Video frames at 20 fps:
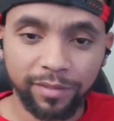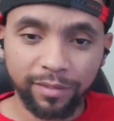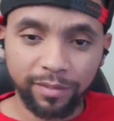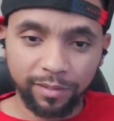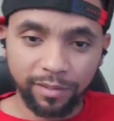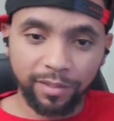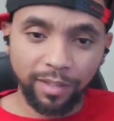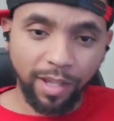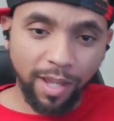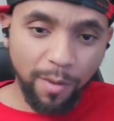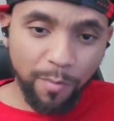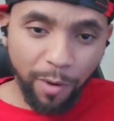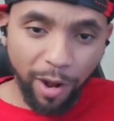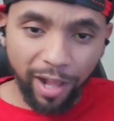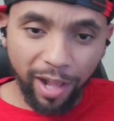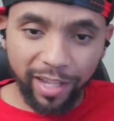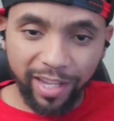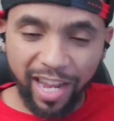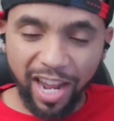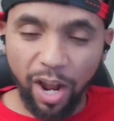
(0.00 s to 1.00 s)
He
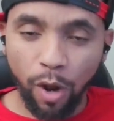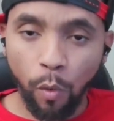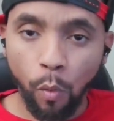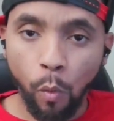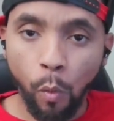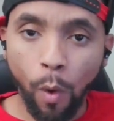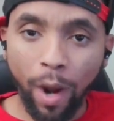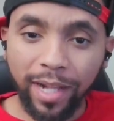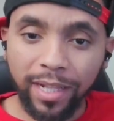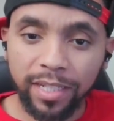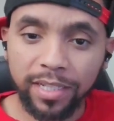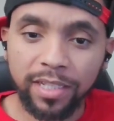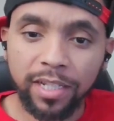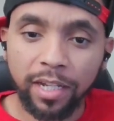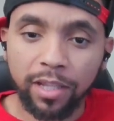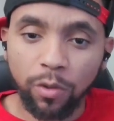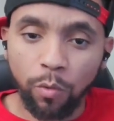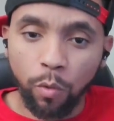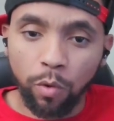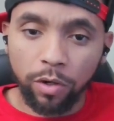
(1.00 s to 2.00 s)
probably can't wait to
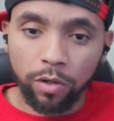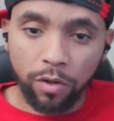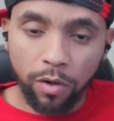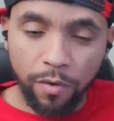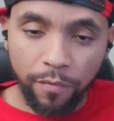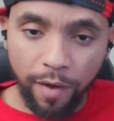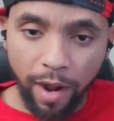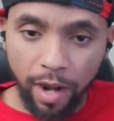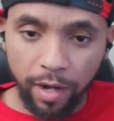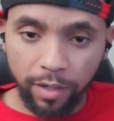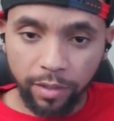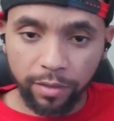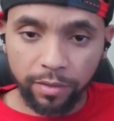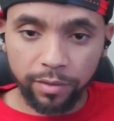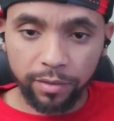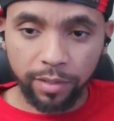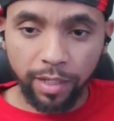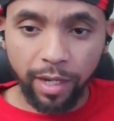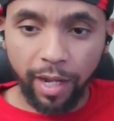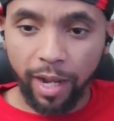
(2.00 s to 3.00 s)
set the world on fire.
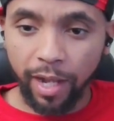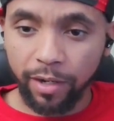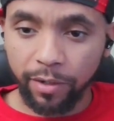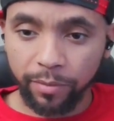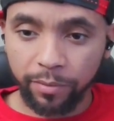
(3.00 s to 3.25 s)
Look at him.